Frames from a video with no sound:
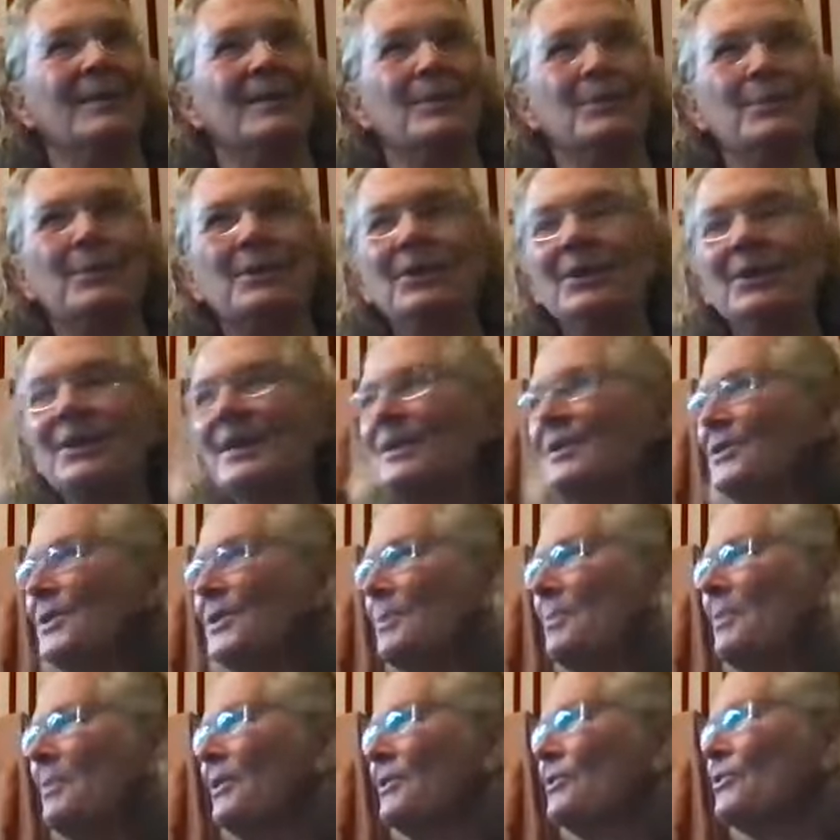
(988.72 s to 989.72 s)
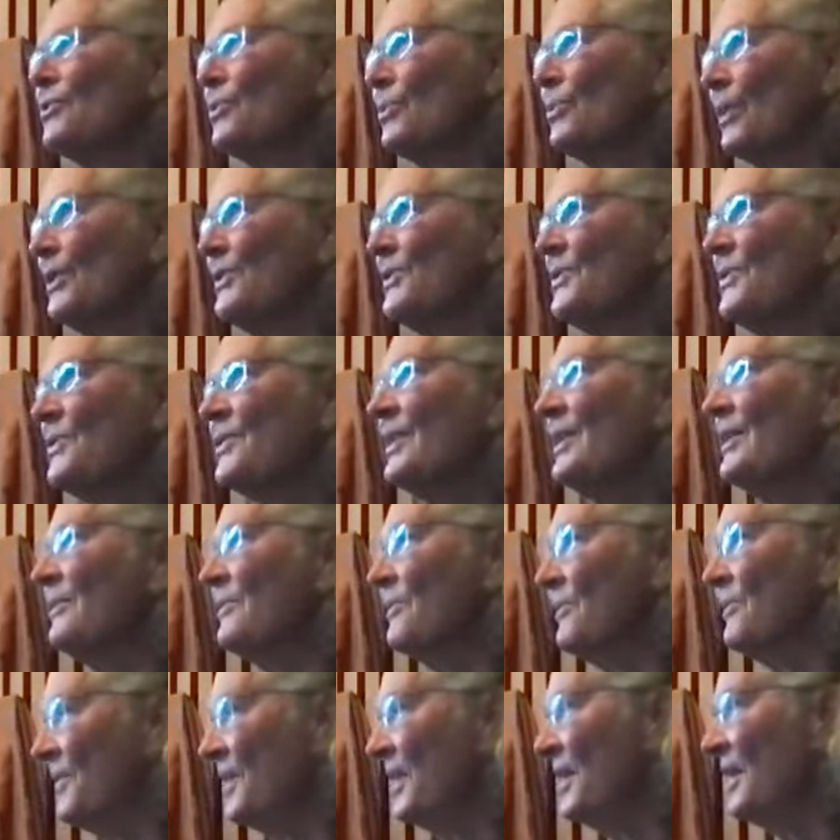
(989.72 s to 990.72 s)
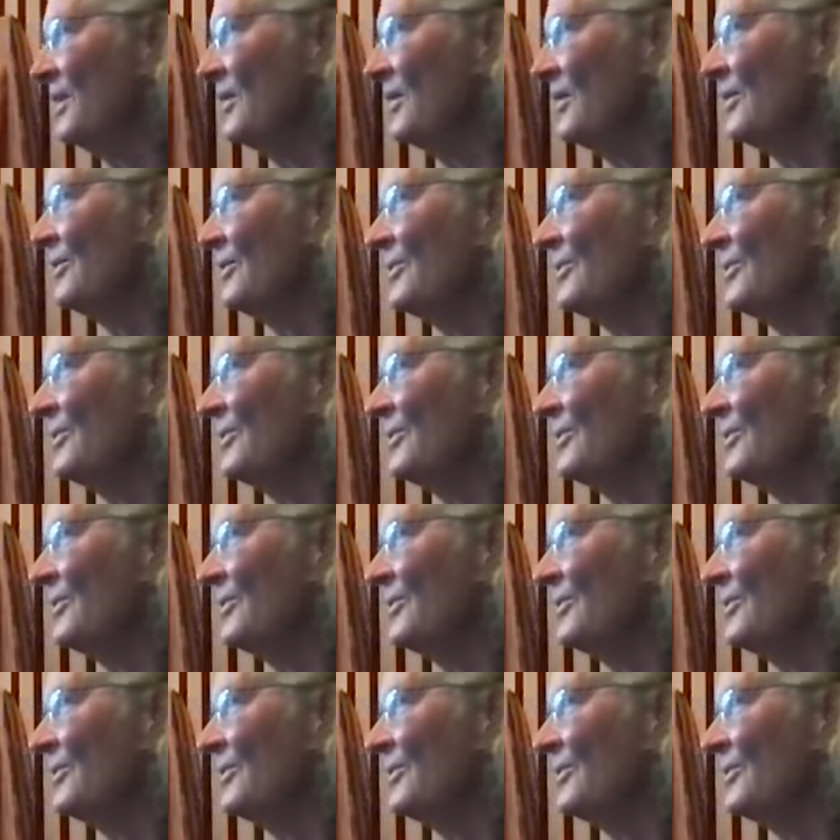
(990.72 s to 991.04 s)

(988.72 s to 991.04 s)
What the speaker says: really is about trust and faith,